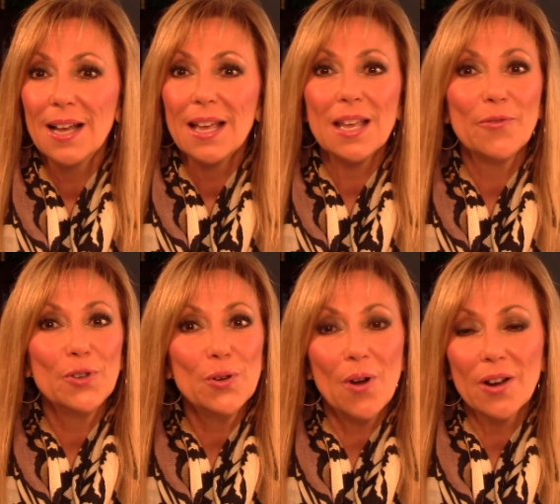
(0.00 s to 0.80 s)
If
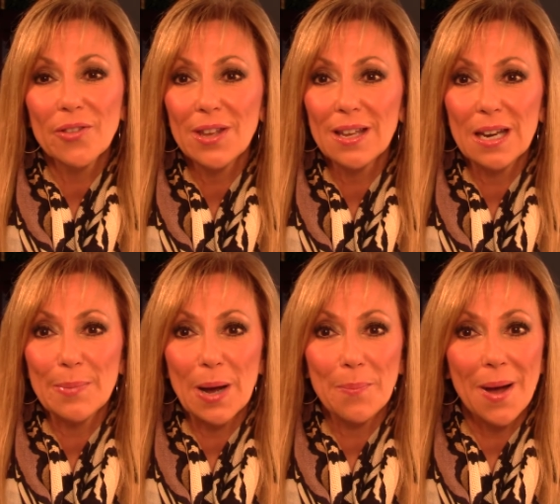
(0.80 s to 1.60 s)
you are thinking
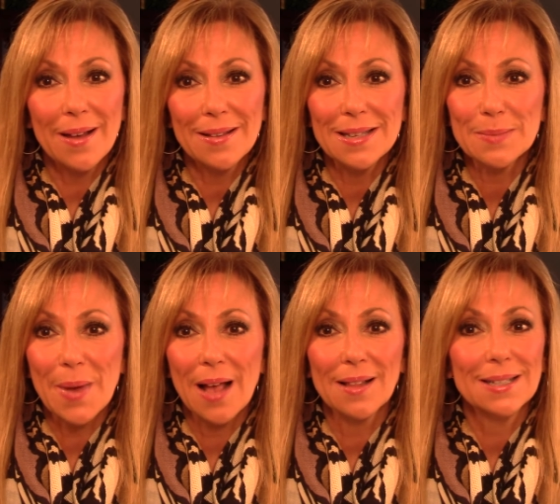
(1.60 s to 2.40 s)
about buying this
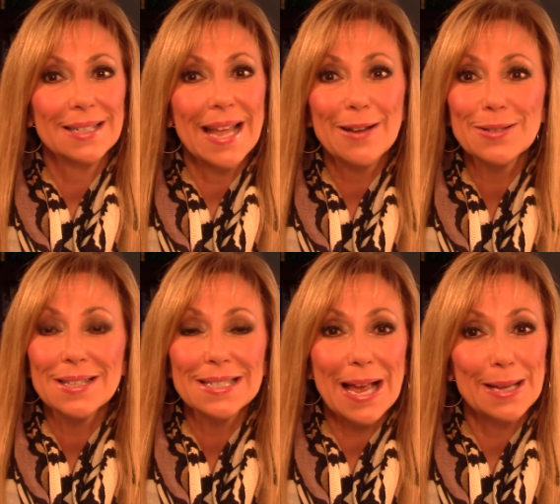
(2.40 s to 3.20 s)
palette, now's
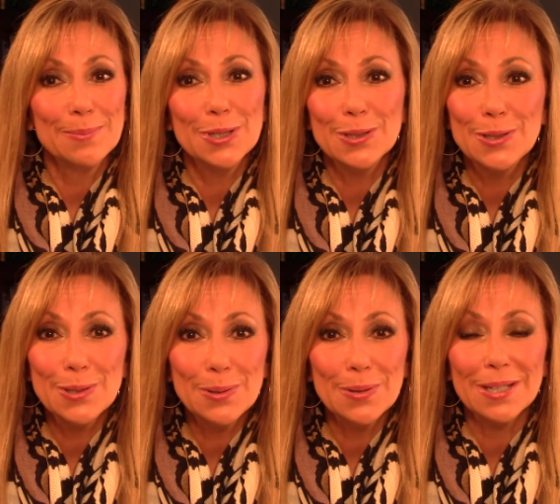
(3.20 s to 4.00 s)
the time to
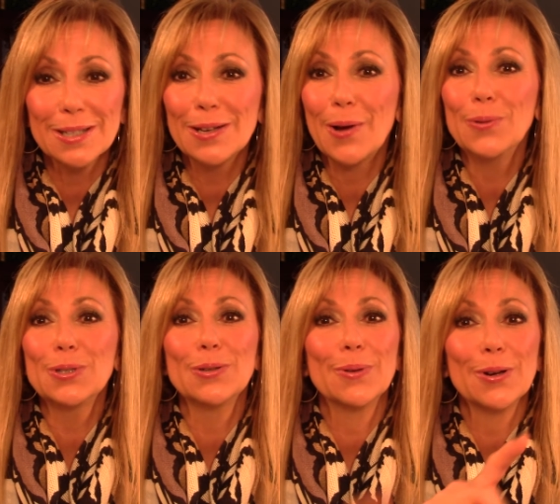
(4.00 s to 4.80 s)
do it. Go
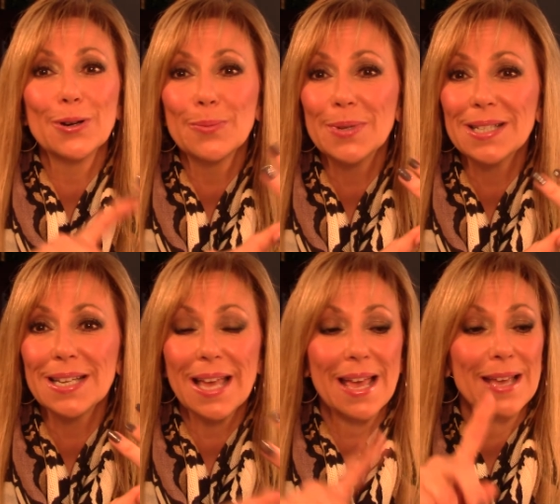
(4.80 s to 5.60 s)
to Urban
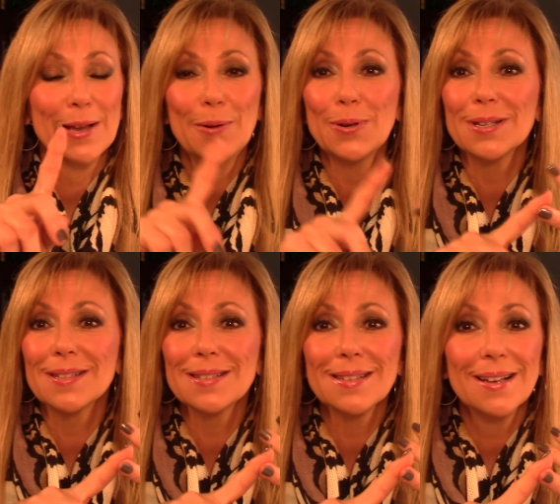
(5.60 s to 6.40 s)
Decay, go to
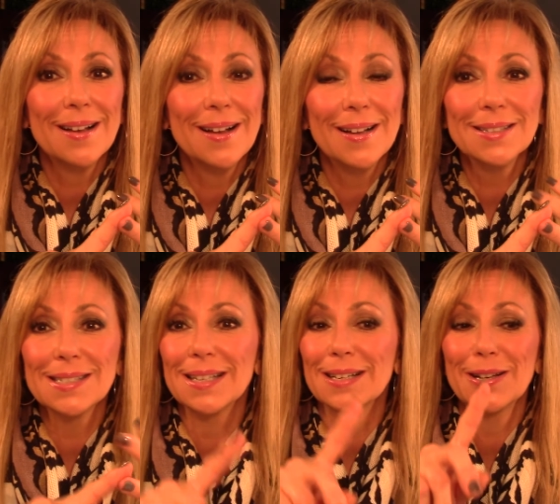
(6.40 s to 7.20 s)

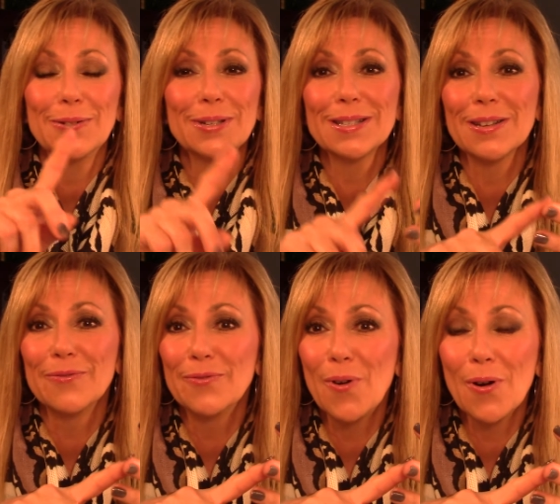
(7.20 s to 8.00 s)
Ulta, go to
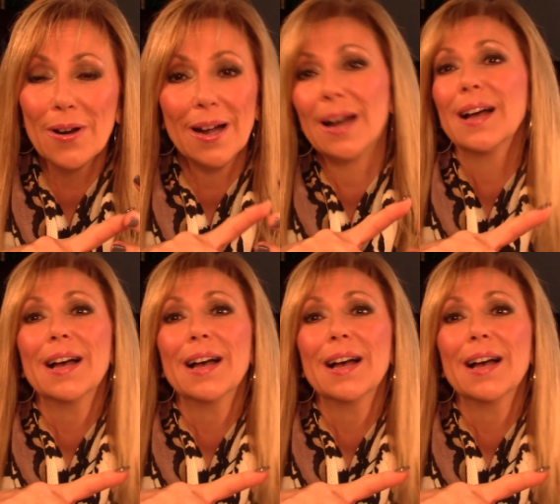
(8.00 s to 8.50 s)
Sephora,